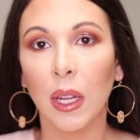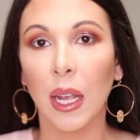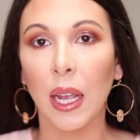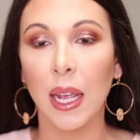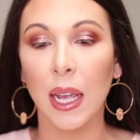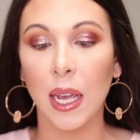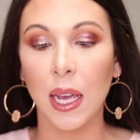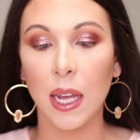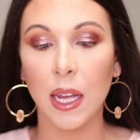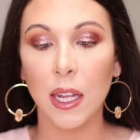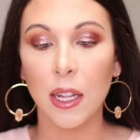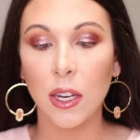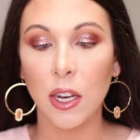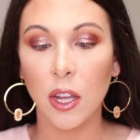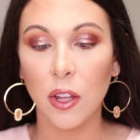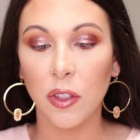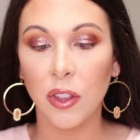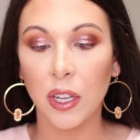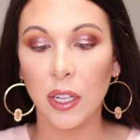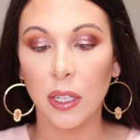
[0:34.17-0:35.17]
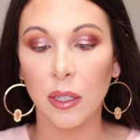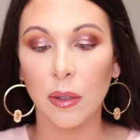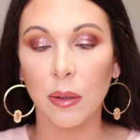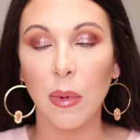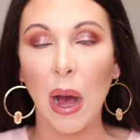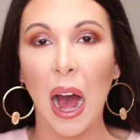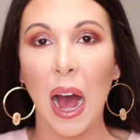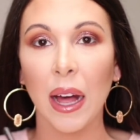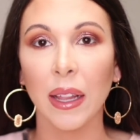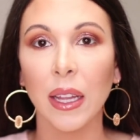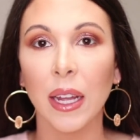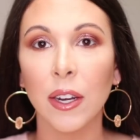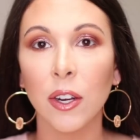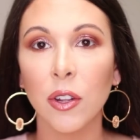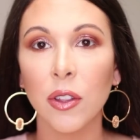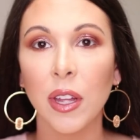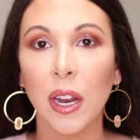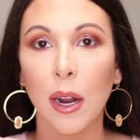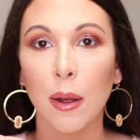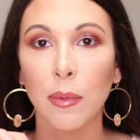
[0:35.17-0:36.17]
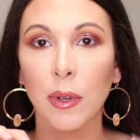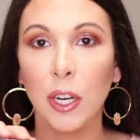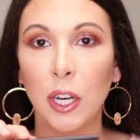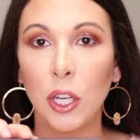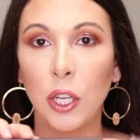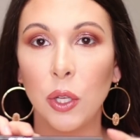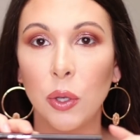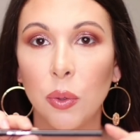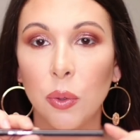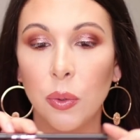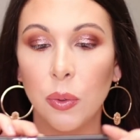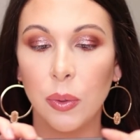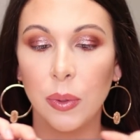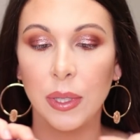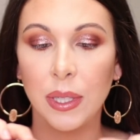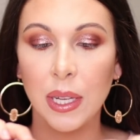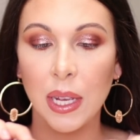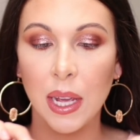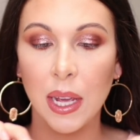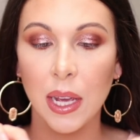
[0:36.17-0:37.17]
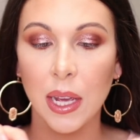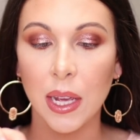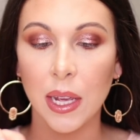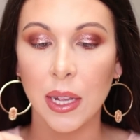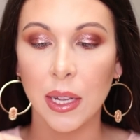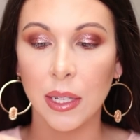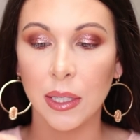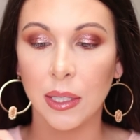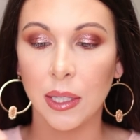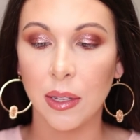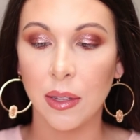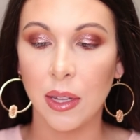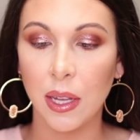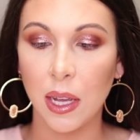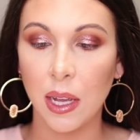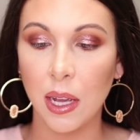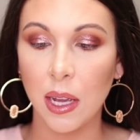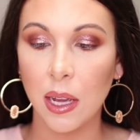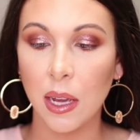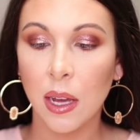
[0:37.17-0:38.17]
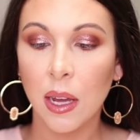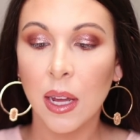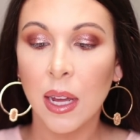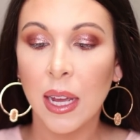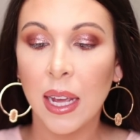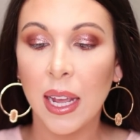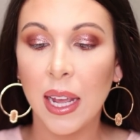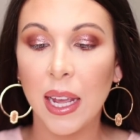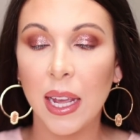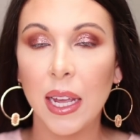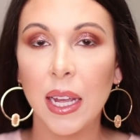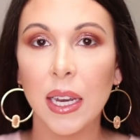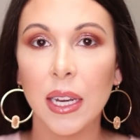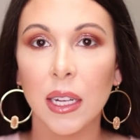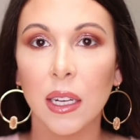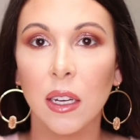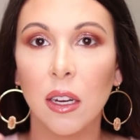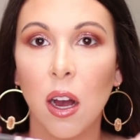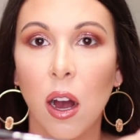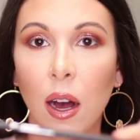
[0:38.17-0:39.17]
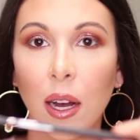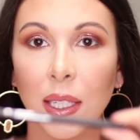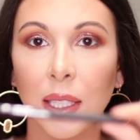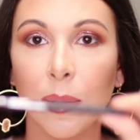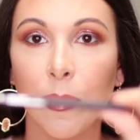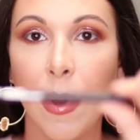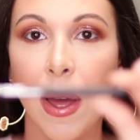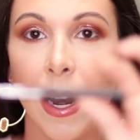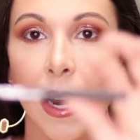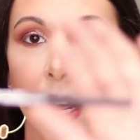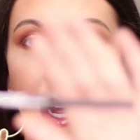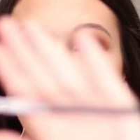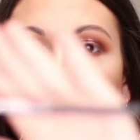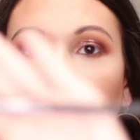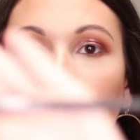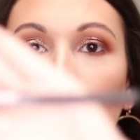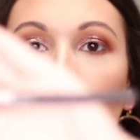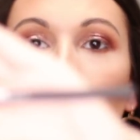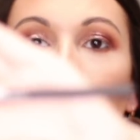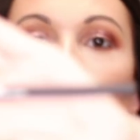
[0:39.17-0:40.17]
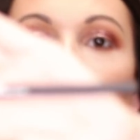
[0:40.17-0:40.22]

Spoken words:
and the eyeliner that I'm going to use is the It Cosmetics